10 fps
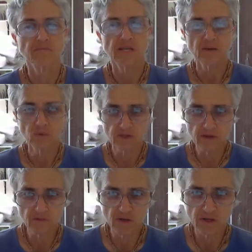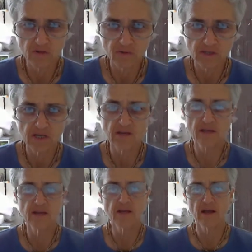He was living in the
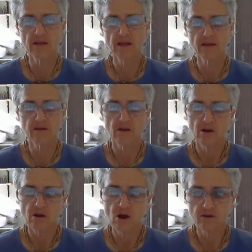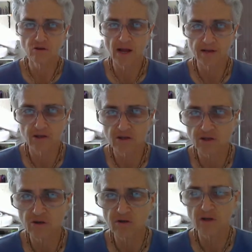vicinity and had contracted a
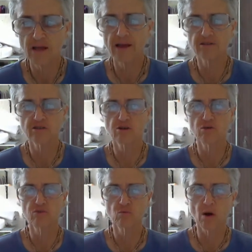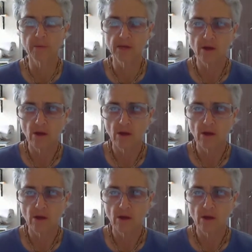certain caste Goswami